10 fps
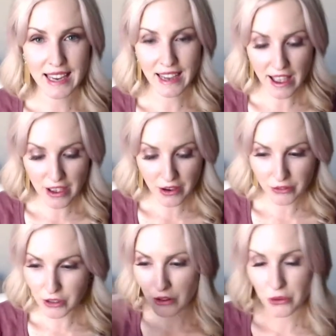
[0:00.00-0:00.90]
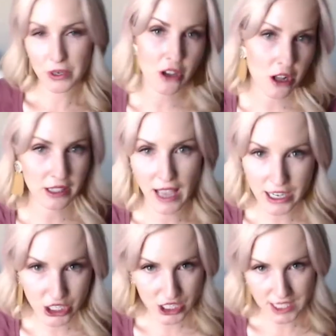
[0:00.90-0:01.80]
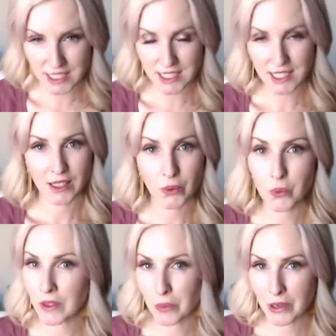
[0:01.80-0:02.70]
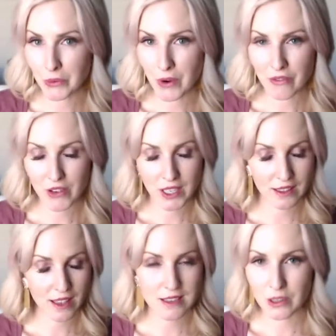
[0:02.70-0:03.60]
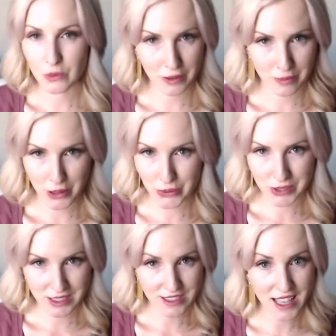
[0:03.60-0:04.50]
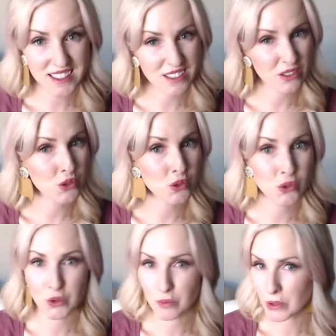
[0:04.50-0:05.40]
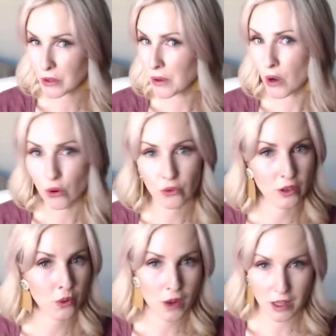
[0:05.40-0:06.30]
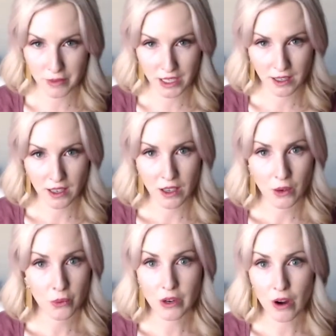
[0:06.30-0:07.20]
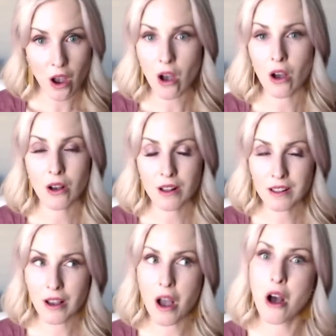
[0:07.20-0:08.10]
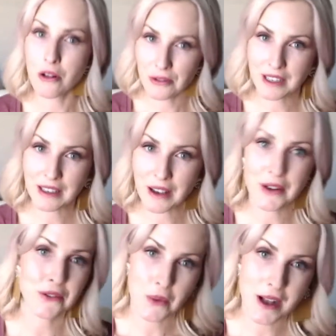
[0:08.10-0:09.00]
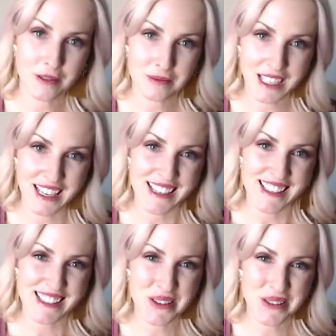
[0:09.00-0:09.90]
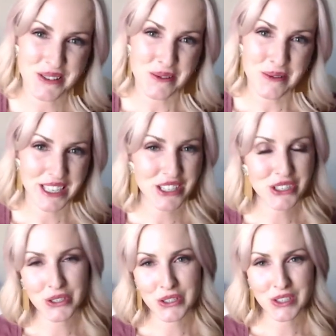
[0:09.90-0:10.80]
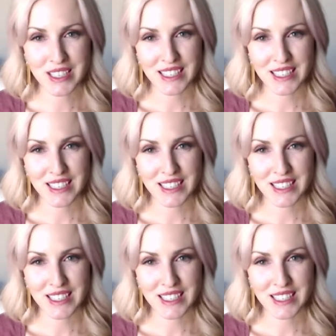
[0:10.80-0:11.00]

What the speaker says: and have 3 call to actions with one graphic and in one post. That's super overwhelming. We're all already overwhelmed, so we should